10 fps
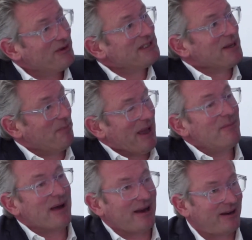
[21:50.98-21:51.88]
is the
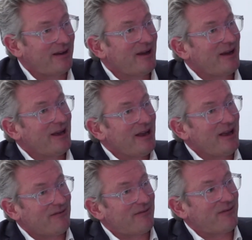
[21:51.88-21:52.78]
payback
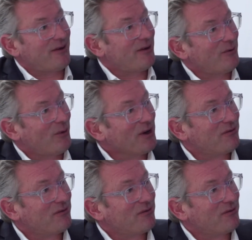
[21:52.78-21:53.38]
if one